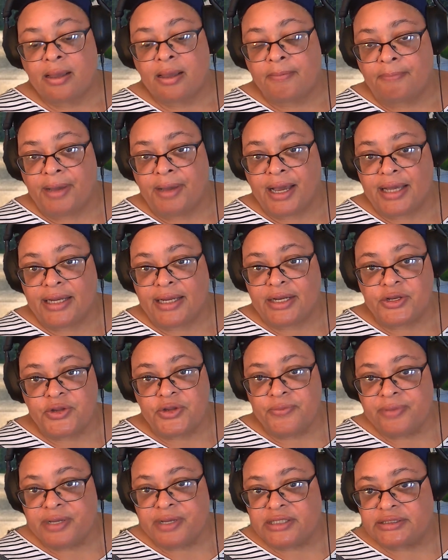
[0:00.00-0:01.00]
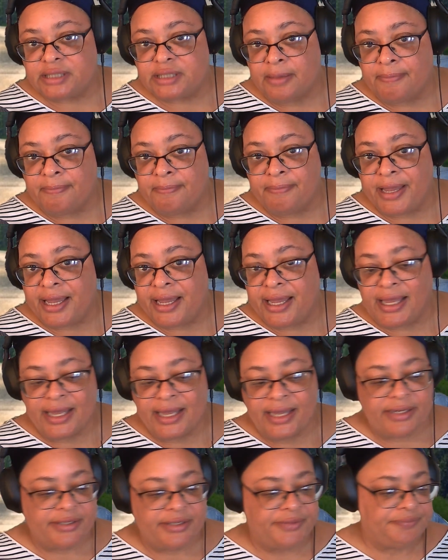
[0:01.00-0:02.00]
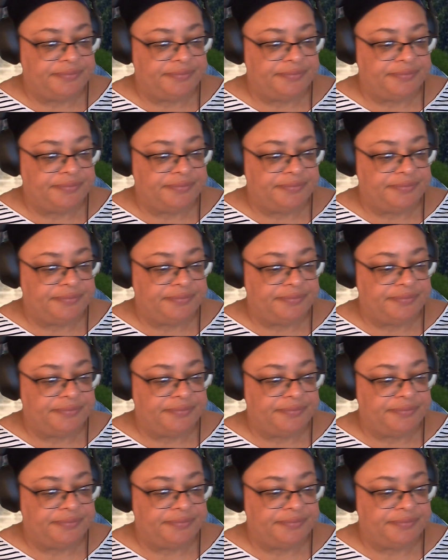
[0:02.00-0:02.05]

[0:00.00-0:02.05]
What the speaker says: Biden, you messed up. God.